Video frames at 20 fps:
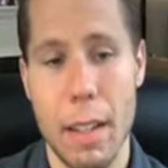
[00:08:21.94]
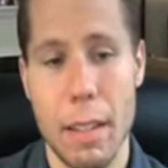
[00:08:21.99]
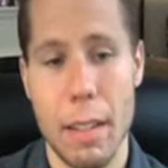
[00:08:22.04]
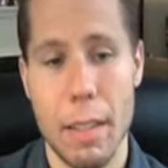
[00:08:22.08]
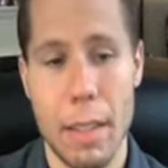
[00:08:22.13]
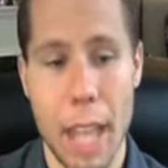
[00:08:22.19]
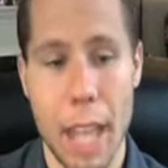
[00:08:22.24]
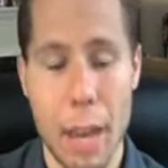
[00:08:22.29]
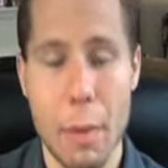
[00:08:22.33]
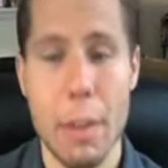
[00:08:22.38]

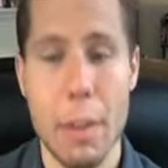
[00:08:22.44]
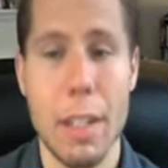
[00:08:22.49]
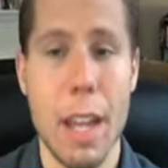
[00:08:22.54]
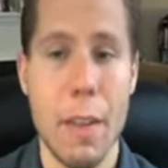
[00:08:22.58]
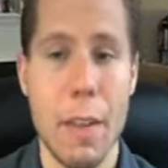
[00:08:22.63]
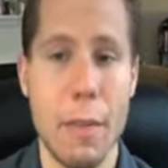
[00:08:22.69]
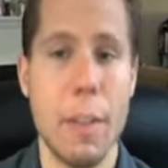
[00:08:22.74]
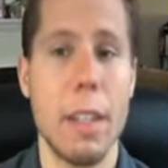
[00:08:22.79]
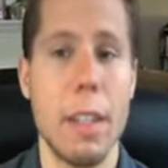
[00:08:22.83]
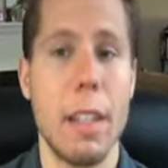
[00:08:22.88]
they would
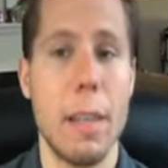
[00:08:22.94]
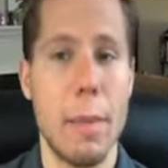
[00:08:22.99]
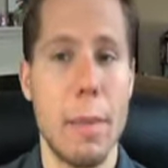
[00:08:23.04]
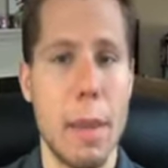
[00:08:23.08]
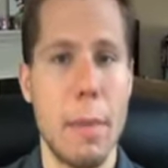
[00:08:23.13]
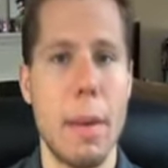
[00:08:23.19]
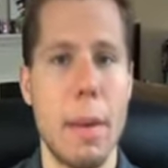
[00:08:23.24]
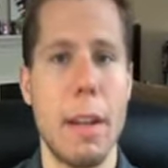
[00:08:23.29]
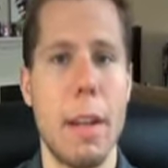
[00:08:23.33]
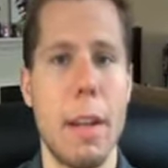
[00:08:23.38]
definitely be
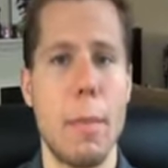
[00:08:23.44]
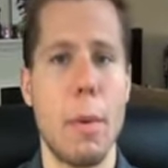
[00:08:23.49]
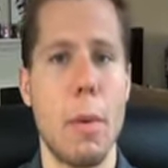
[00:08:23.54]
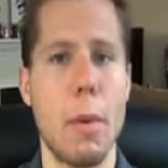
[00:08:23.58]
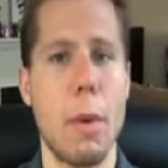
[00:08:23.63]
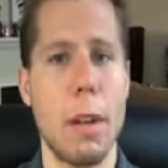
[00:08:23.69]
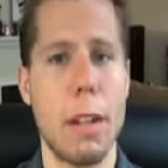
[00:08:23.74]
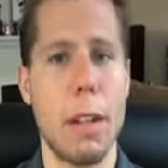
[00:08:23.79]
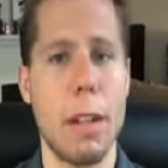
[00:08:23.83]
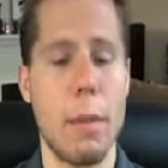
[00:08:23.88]
my number
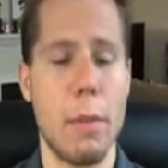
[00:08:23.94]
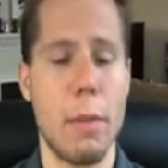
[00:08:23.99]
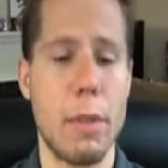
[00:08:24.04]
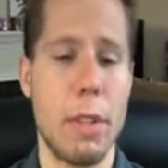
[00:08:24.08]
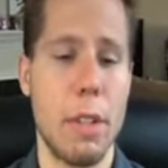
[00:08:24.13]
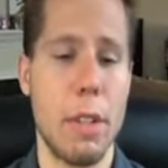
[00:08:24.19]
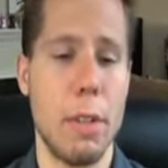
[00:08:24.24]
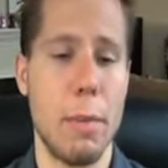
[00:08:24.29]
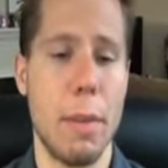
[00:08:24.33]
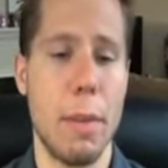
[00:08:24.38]
one and number
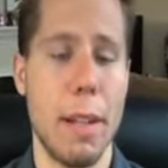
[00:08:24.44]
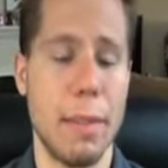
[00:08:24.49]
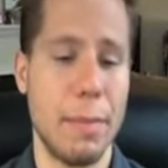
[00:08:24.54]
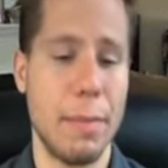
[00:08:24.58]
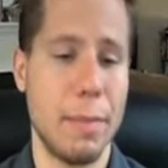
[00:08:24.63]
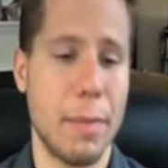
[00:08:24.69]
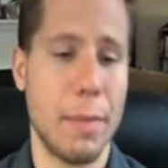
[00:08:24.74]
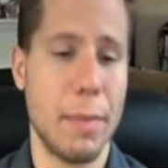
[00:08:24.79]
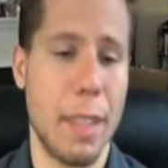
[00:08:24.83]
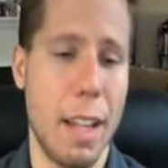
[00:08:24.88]
two,
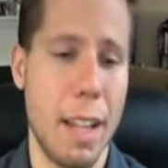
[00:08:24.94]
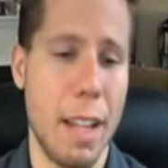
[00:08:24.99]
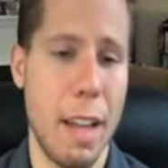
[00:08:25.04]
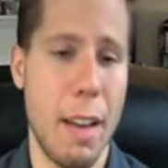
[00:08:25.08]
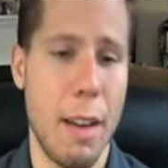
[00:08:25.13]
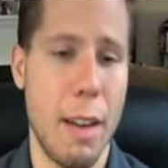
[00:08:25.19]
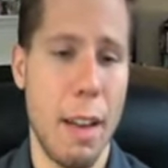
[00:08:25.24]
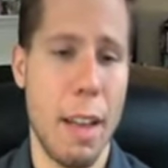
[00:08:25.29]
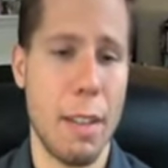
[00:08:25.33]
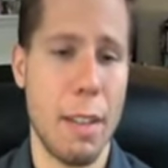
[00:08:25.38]
but I, uh,
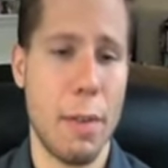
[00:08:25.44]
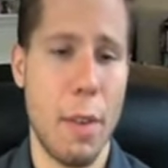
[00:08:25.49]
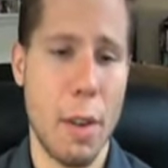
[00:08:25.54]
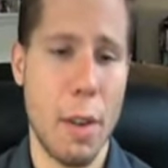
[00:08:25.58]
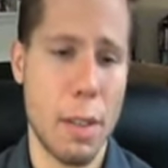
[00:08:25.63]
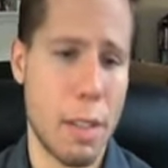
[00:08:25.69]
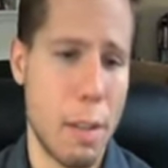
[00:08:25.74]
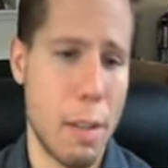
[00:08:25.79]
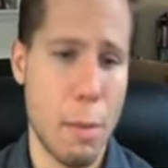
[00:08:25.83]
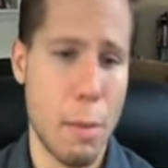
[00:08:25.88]
as far
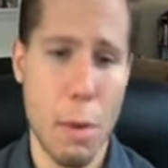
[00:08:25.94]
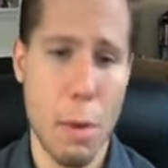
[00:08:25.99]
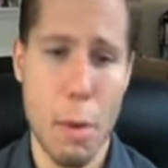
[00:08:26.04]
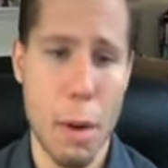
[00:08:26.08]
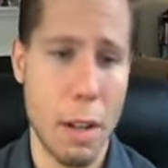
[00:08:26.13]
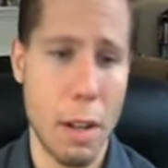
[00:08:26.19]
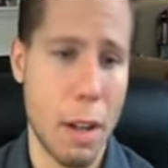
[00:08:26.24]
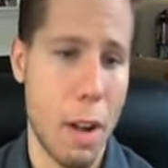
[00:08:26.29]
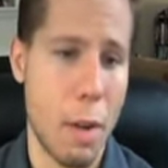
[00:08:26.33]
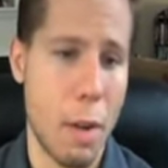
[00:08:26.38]
as number
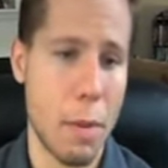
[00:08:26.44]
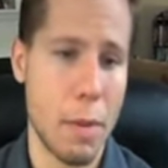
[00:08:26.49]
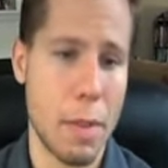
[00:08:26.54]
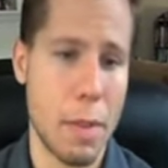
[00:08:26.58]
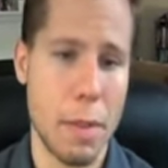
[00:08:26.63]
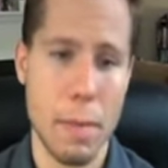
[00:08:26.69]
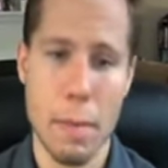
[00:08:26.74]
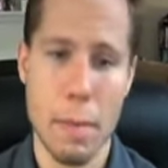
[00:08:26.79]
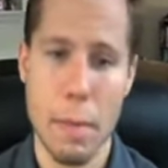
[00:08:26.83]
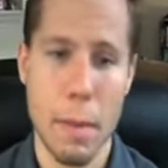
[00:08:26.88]
one
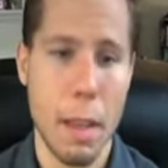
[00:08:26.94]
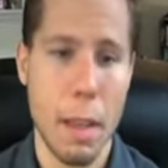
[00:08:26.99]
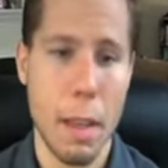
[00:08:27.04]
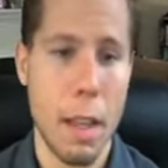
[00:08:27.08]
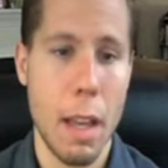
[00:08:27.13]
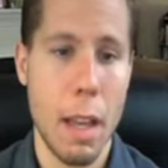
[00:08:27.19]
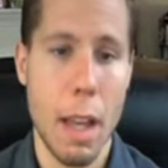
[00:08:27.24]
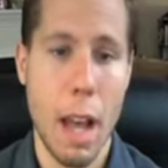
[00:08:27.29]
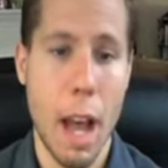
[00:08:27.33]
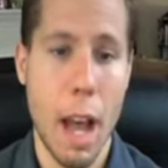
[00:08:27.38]
goes,
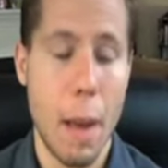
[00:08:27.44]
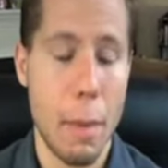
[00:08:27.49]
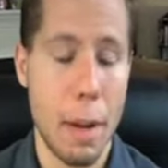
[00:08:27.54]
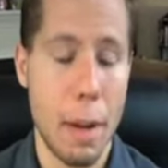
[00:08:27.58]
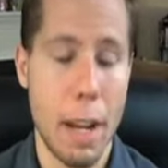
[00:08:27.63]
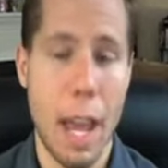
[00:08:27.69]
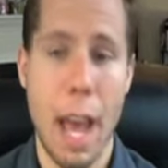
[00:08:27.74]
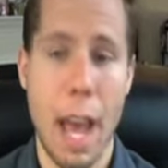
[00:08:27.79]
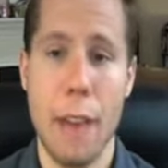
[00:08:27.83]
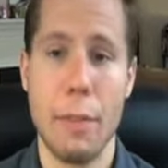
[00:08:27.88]
I'm
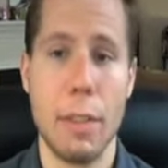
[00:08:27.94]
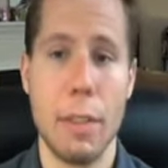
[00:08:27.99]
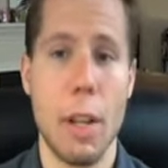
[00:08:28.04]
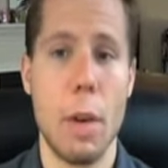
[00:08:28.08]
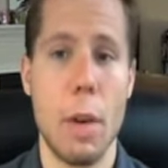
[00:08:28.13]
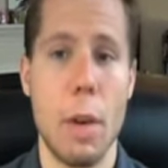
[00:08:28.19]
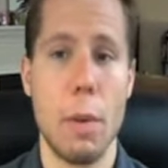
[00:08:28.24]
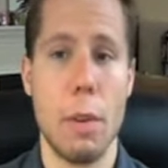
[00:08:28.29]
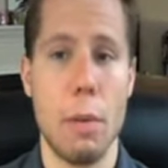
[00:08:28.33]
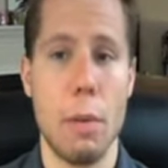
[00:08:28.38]
gonna have to
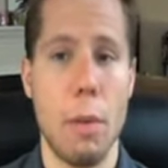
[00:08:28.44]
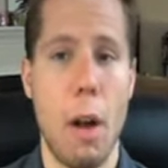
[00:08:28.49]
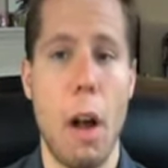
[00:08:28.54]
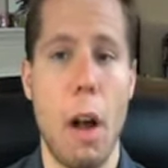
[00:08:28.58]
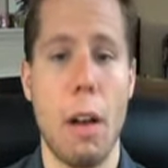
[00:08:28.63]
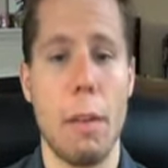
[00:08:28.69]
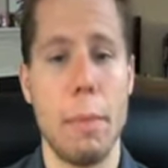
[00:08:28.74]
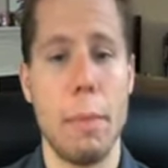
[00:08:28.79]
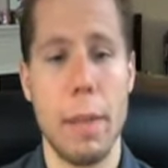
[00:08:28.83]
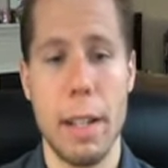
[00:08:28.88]
go with The
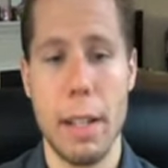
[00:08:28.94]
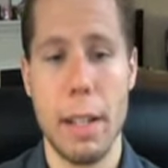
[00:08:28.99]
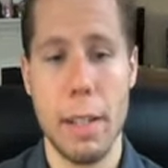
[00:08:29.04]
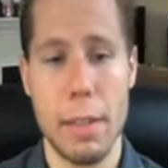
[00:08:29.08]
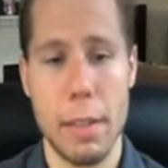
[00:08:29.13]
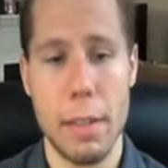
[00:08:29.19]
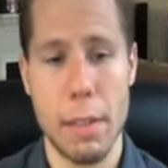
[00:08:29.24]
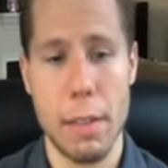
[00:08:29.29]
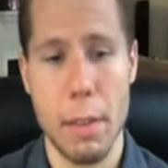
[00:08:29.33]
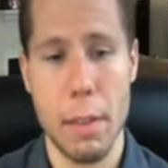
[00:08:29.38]
Rock
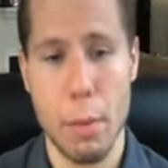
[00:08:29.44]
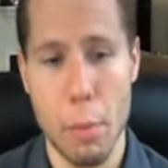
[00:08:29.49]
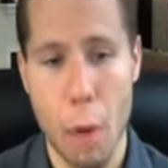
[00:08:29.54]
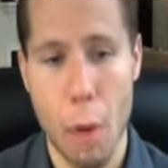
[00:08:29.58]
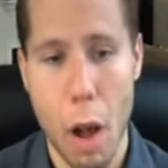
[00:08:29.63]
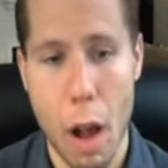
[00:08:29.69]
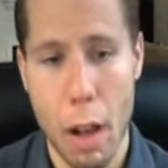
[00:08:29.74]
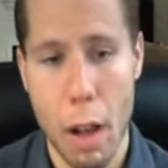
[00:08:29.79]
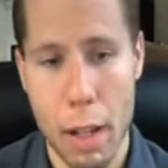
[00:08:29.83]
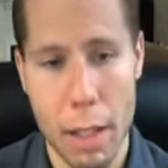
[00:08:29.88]
because The
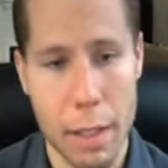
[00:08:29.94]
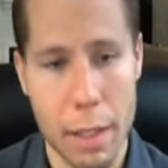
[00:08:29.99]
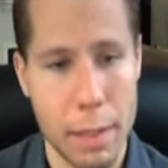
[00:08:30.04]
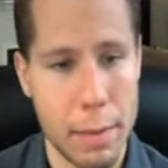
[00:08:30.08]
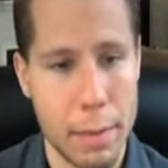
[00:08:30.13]
Rock.